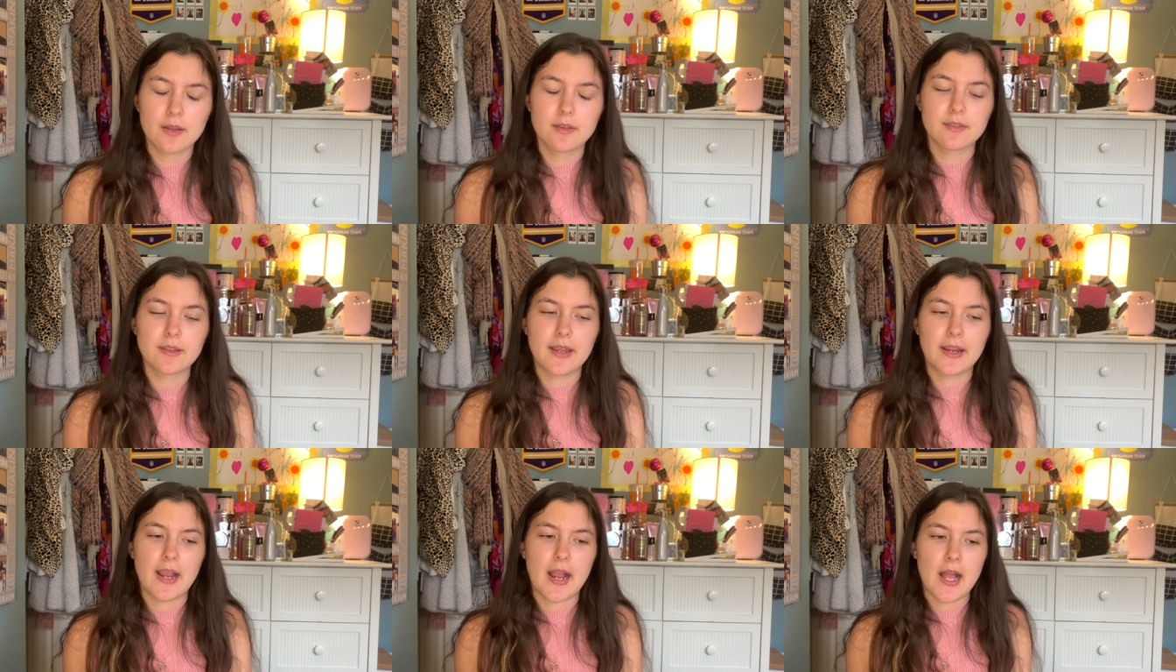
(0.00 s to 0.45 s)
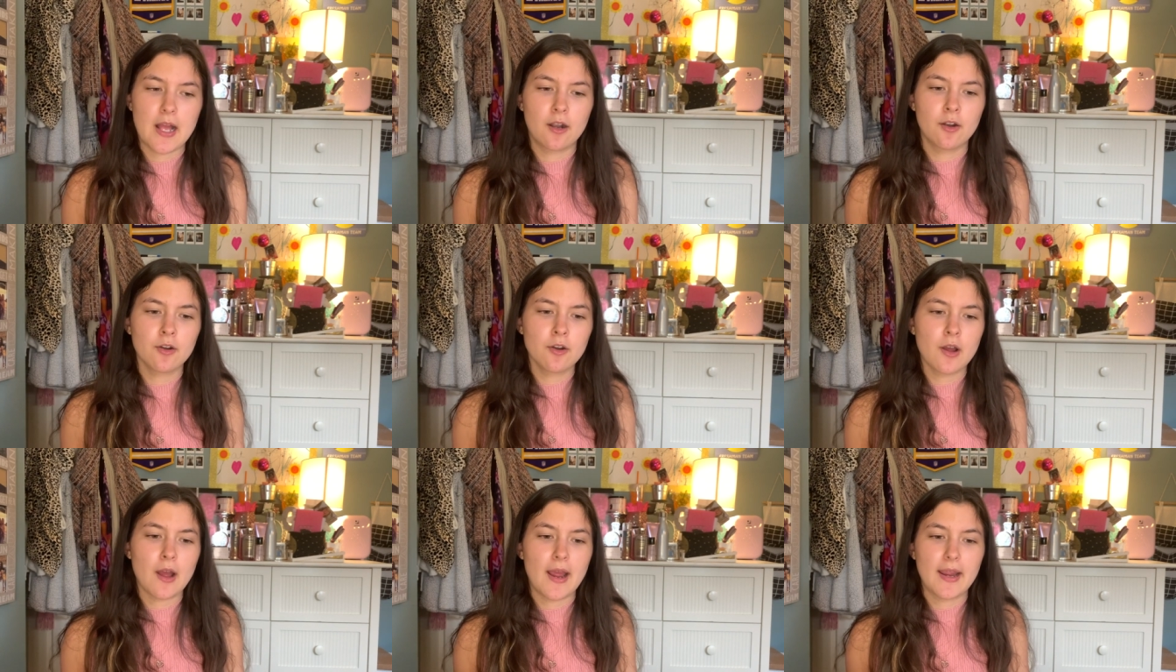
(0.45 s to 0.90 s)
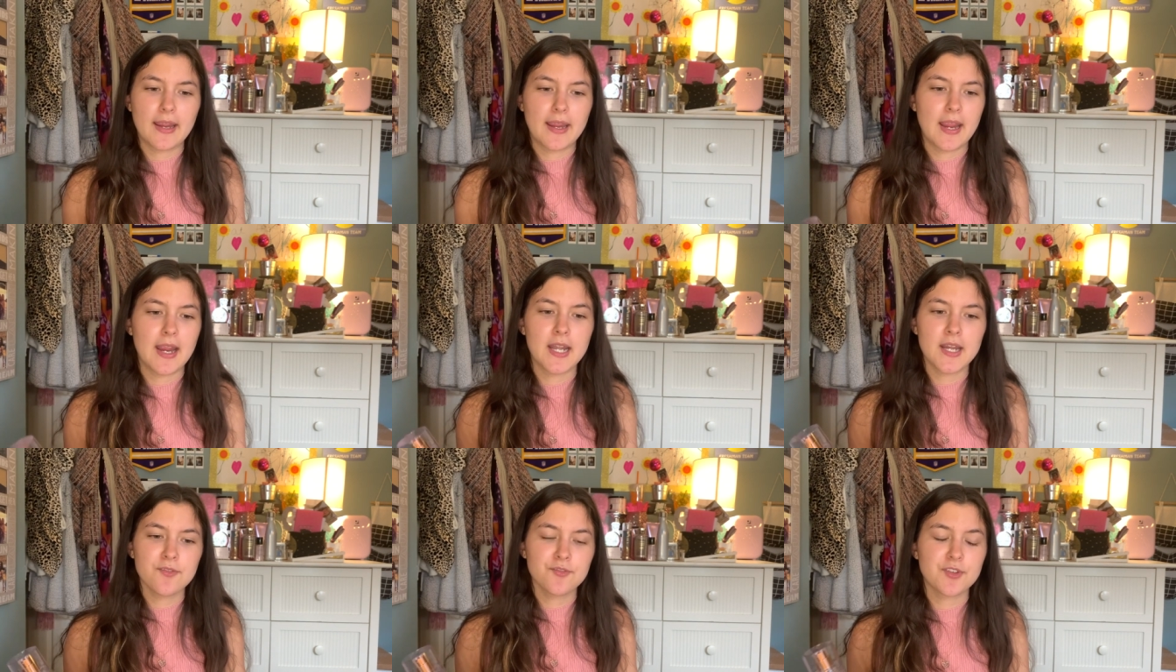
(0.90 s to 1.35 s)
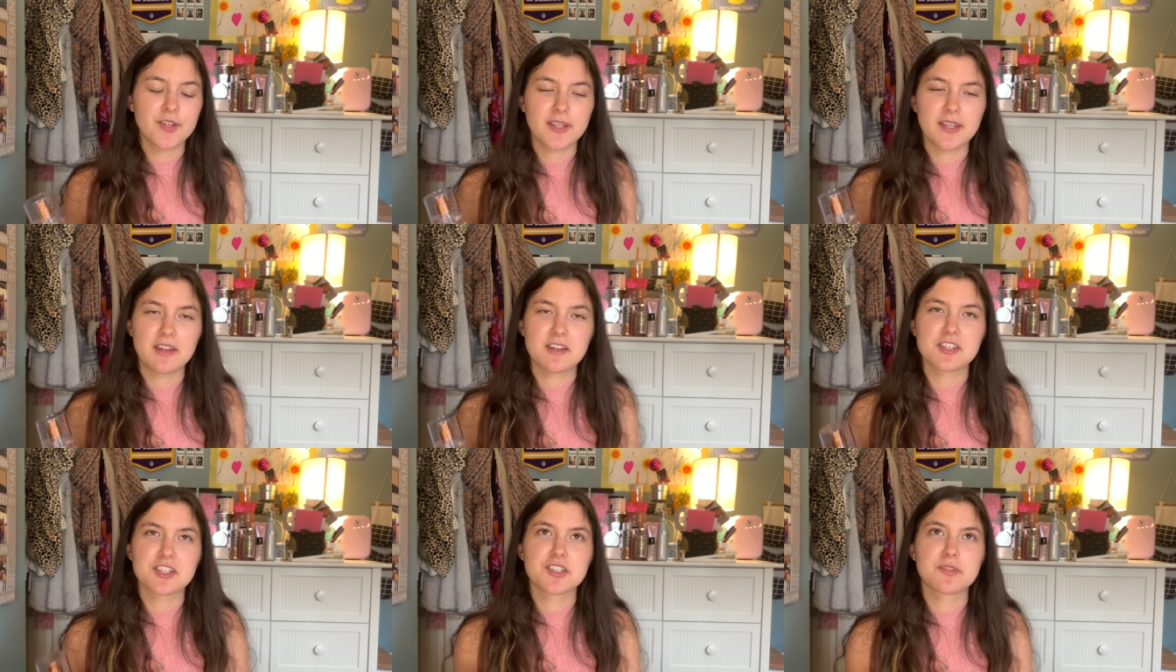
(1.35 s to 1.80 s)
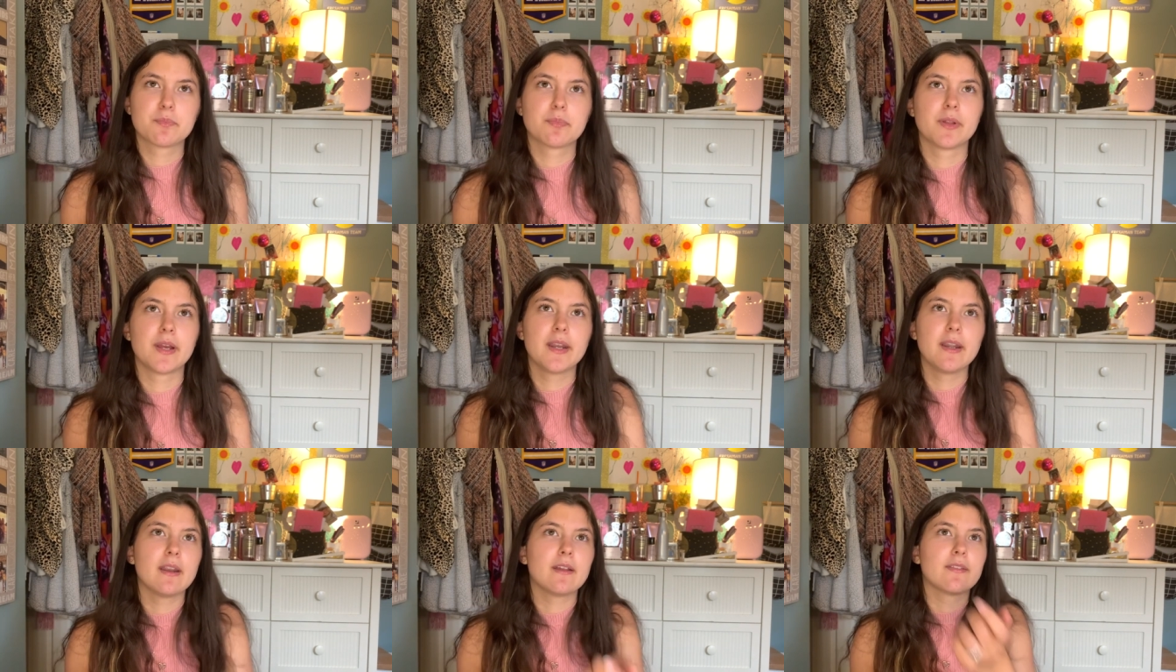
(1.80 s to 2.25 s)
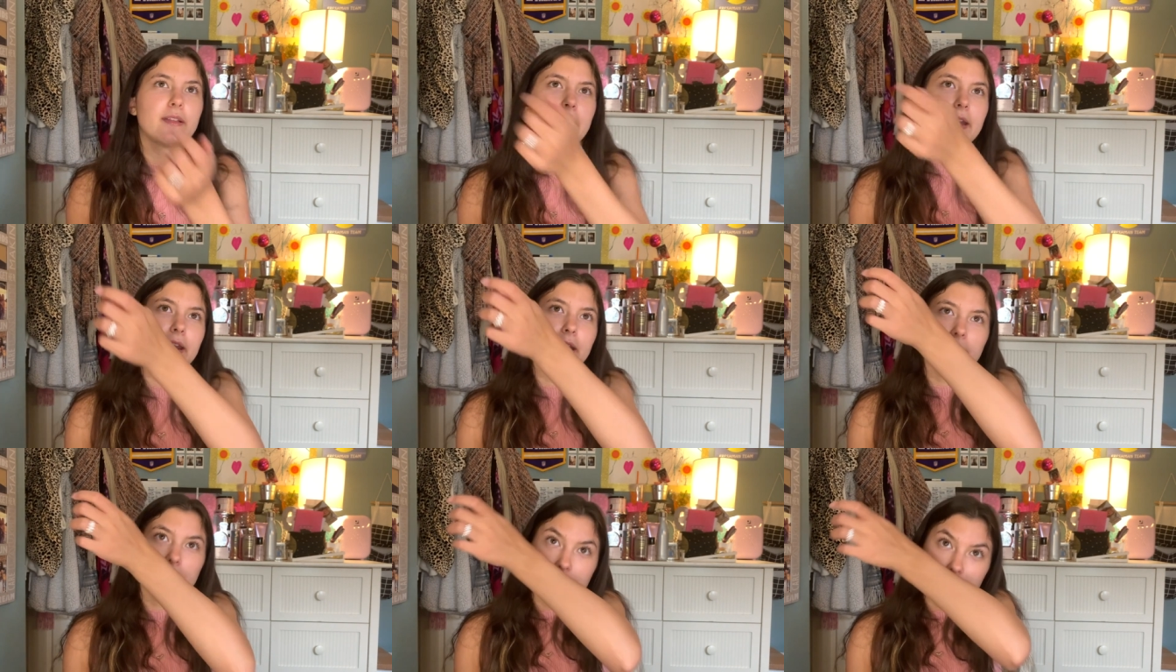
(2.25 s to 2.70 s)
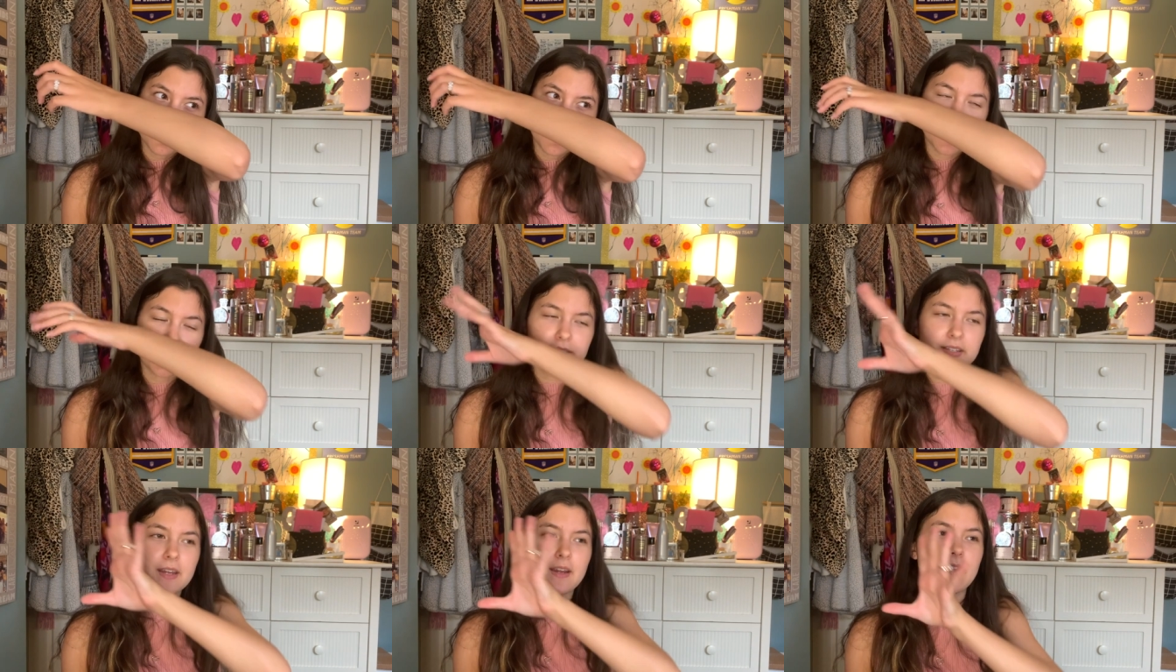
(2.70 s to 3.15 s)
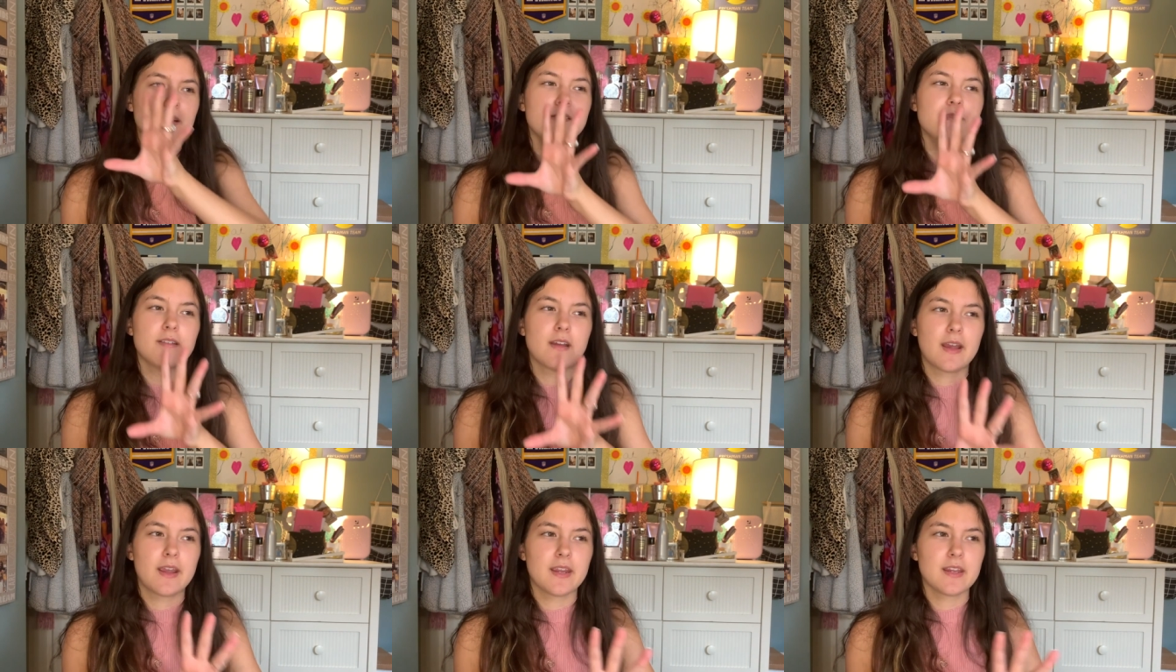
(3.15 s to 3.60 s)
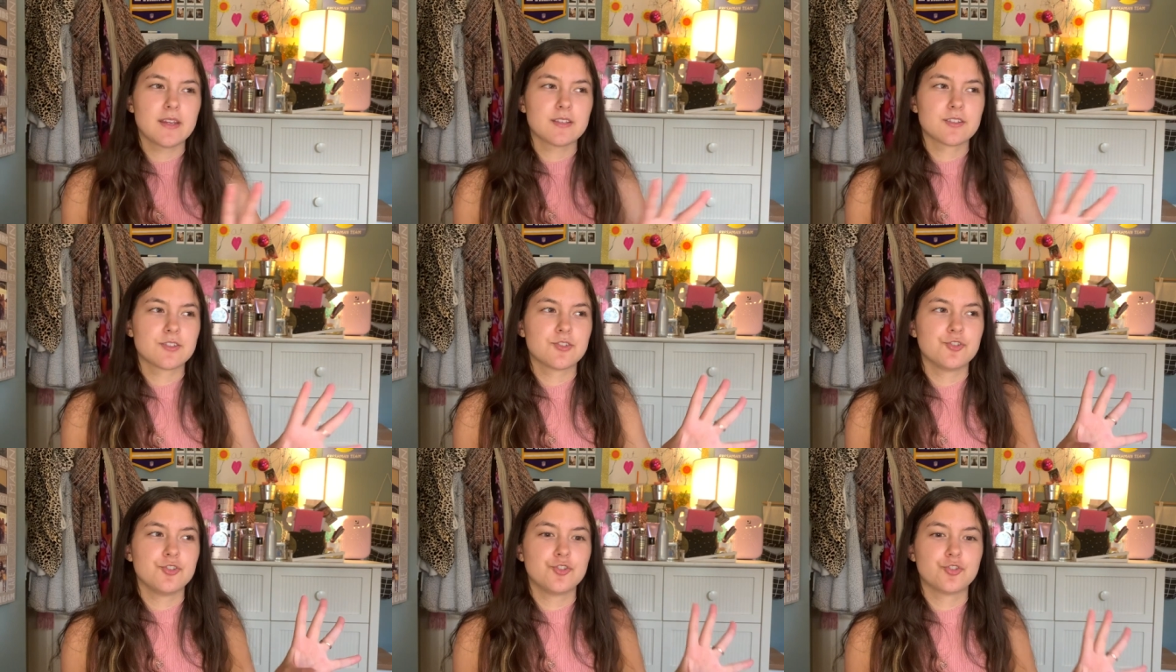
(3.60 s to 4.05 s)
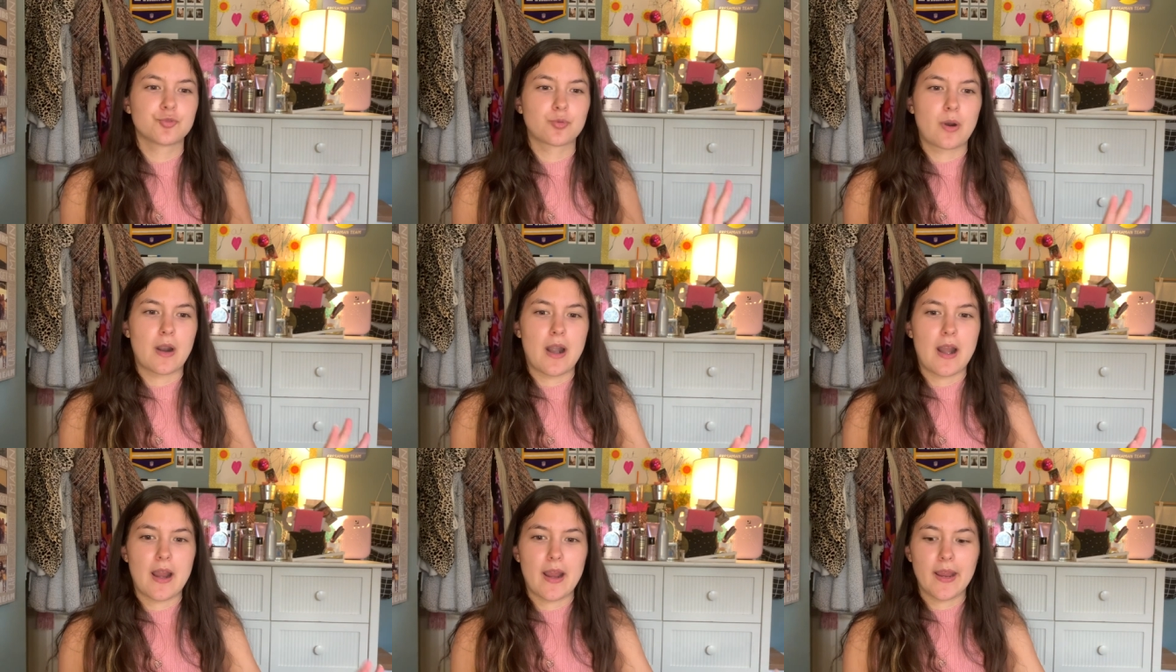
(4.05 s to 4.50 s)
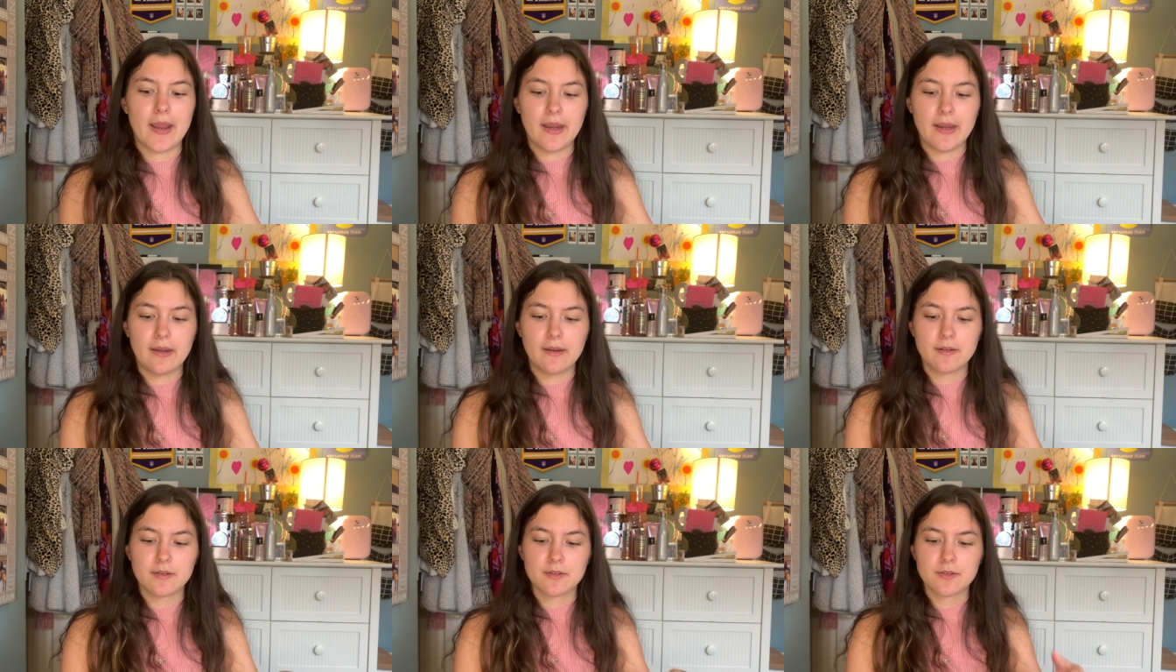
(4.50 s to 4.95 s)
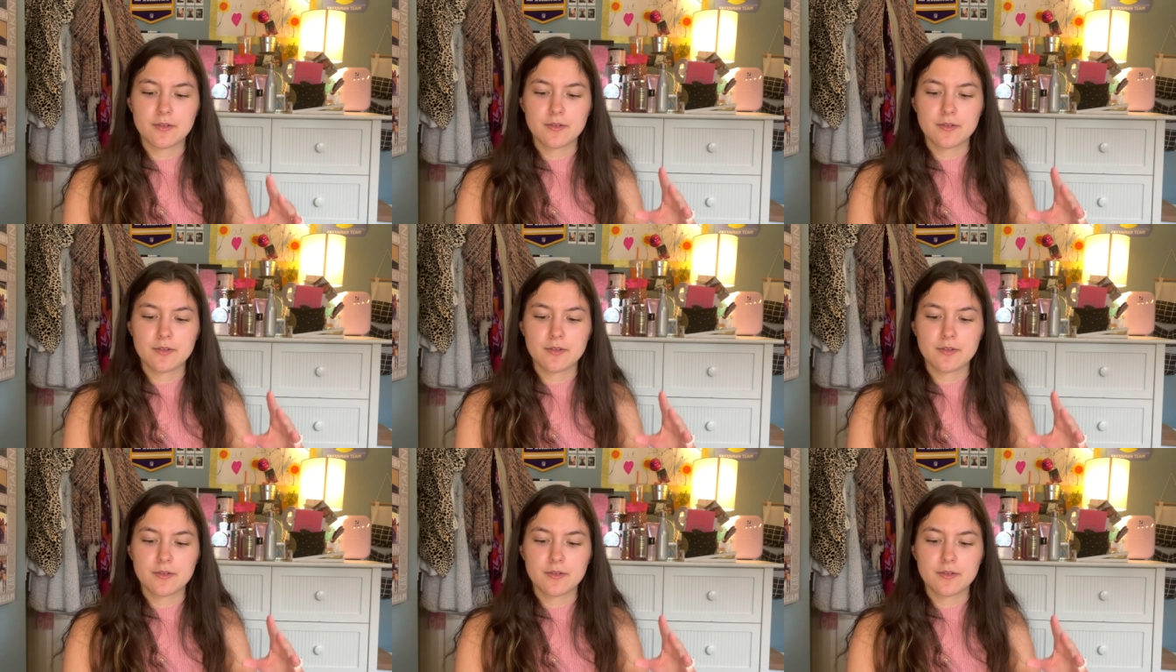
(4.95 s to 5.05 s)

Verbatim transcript: like I don't know I can't even like explain it like it's like a nice, dry,